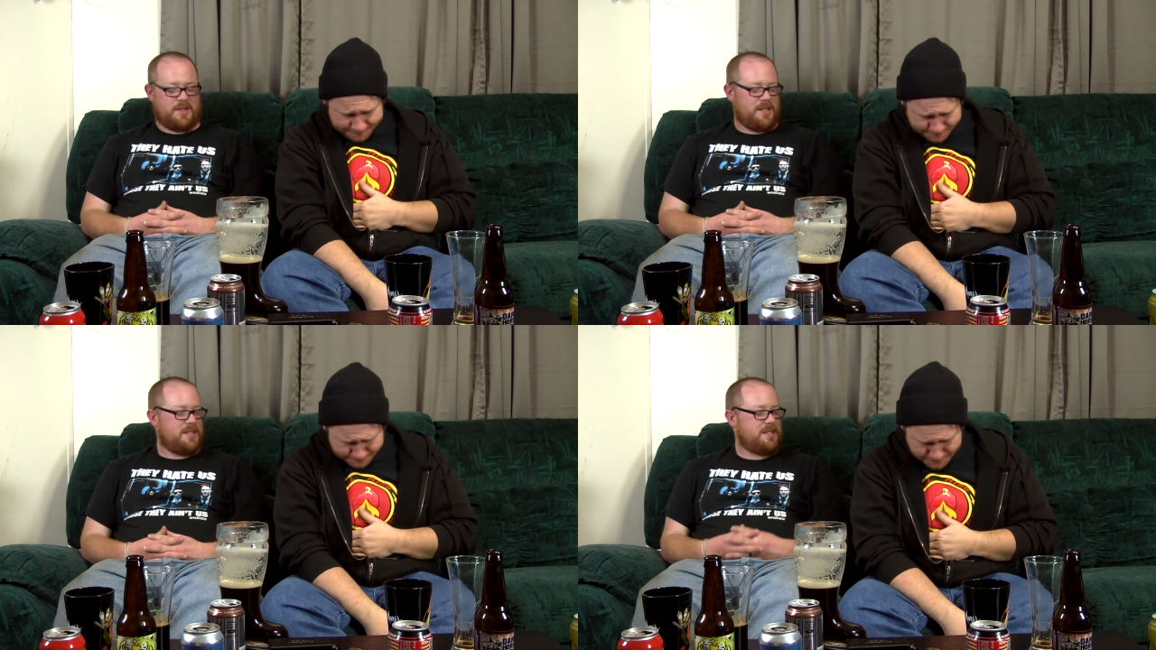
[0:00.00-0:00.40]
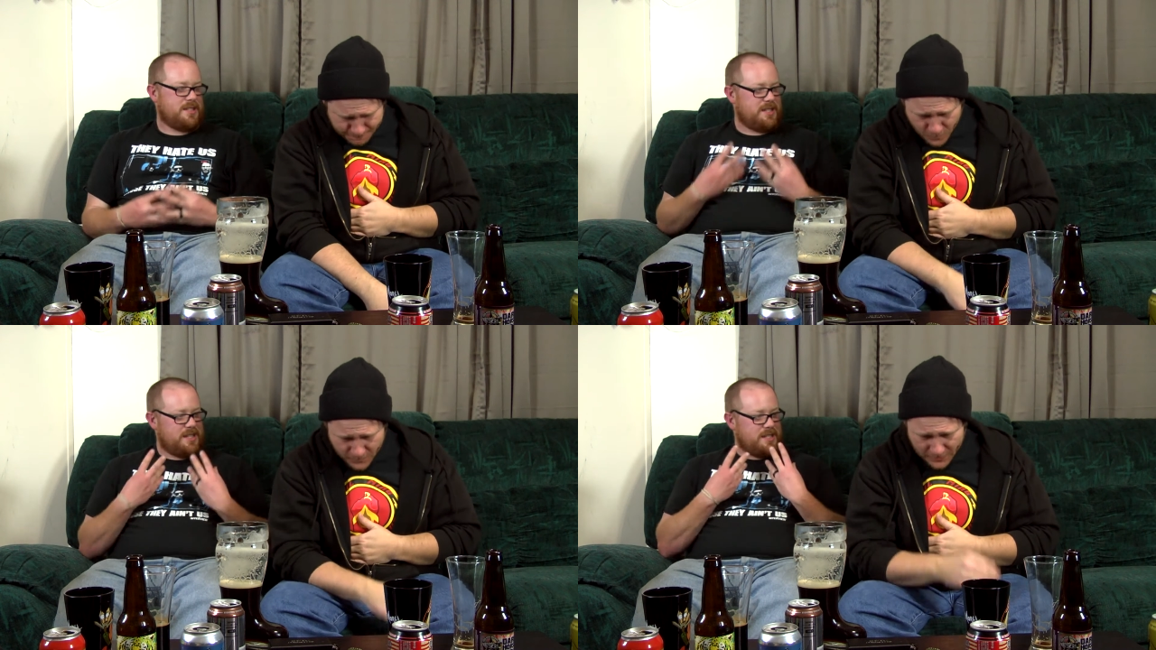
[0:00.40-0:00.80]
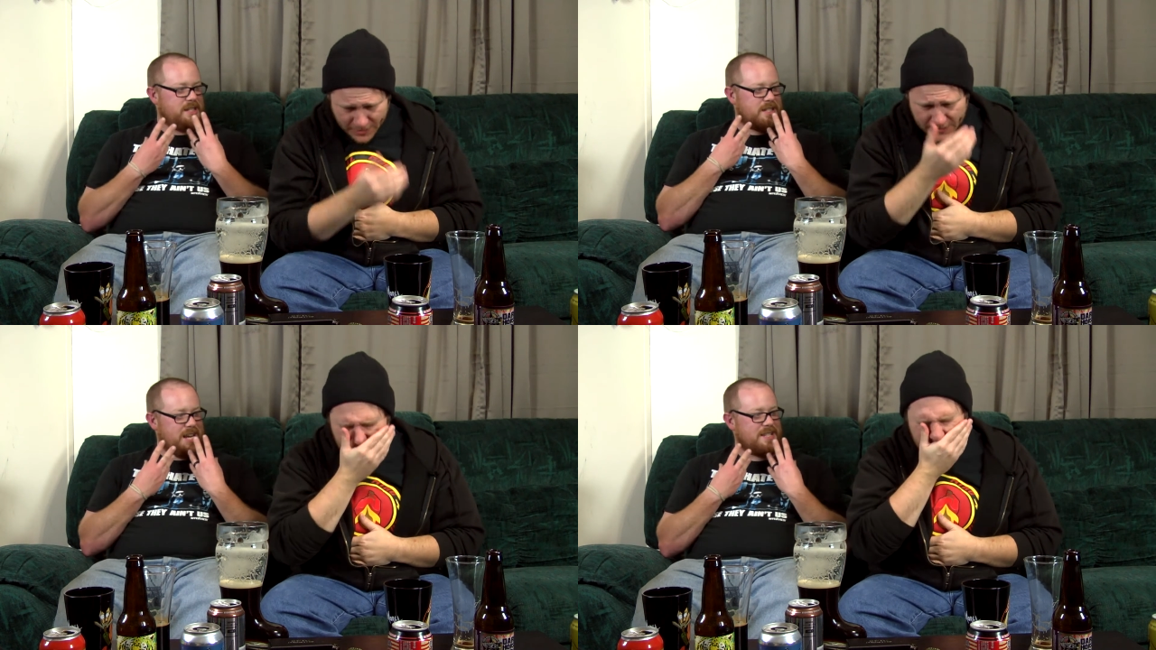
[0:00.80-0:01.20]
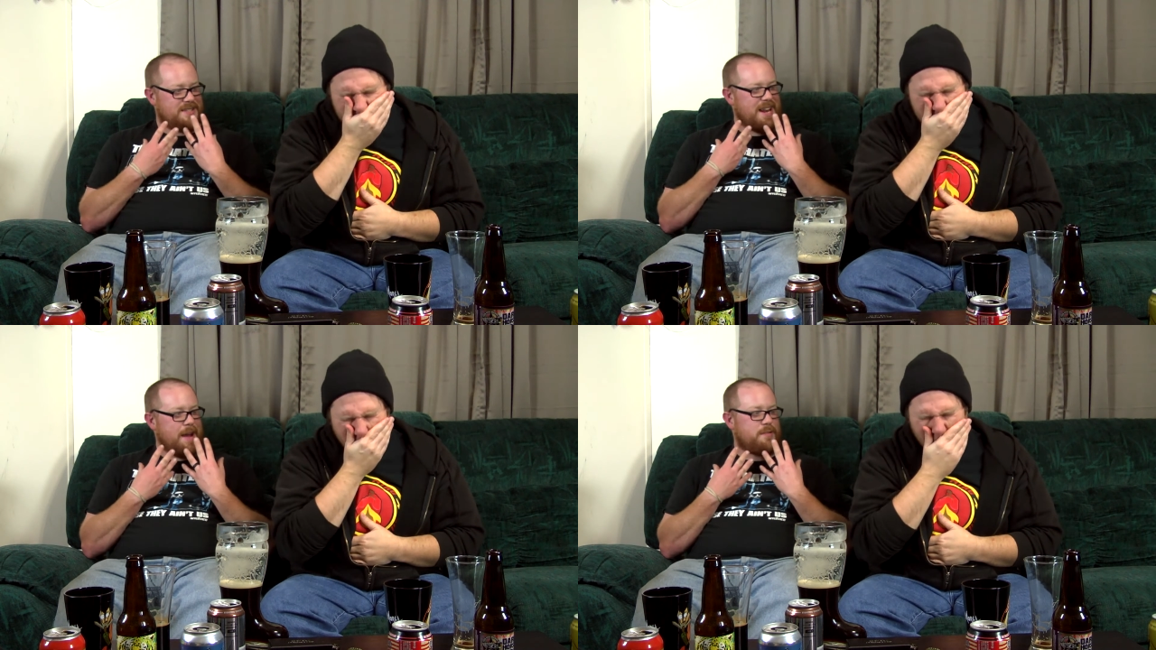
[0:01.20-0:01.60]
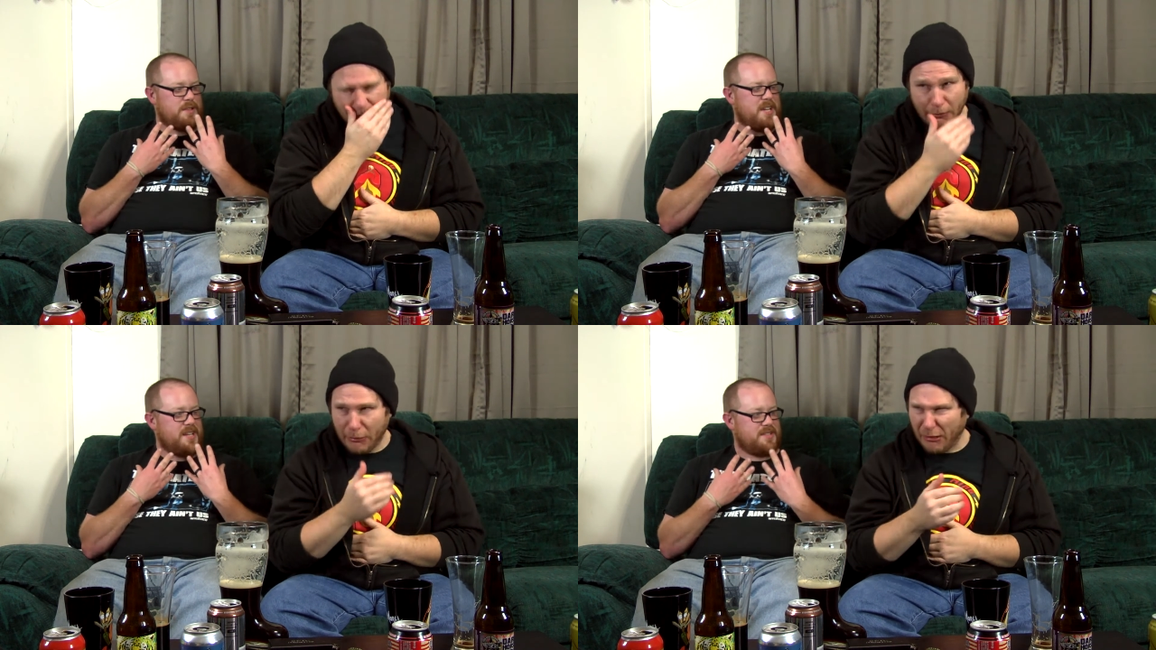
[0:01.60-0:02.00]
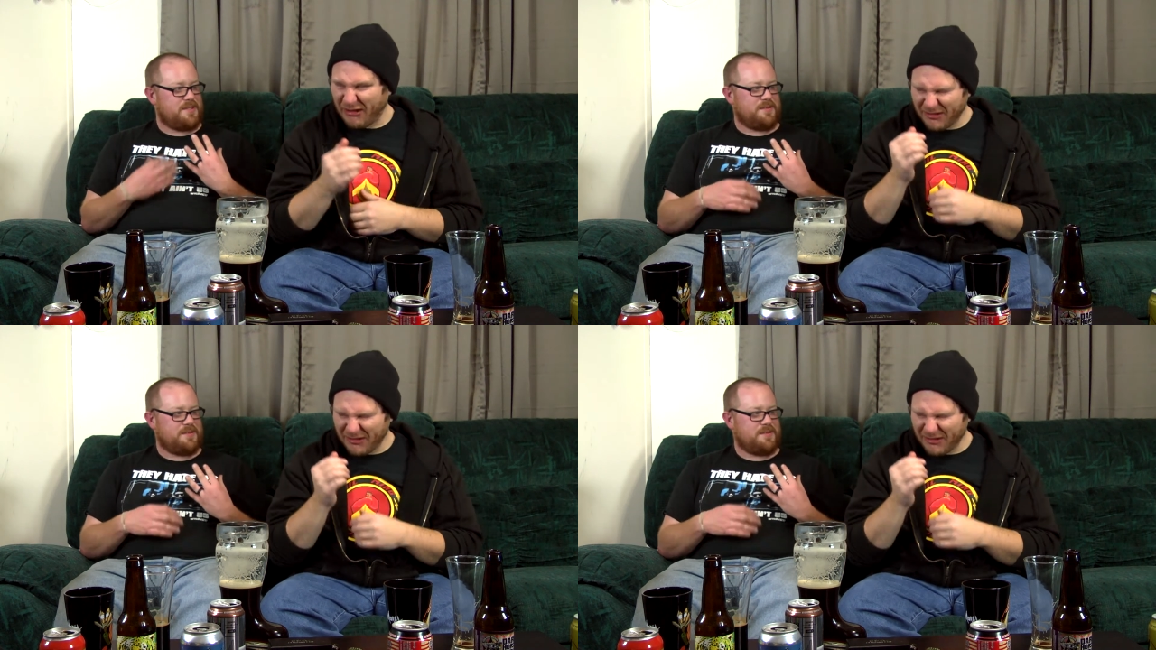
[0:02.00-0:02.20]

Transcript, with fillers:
Speaker 1: Did, you taste that aftertaste?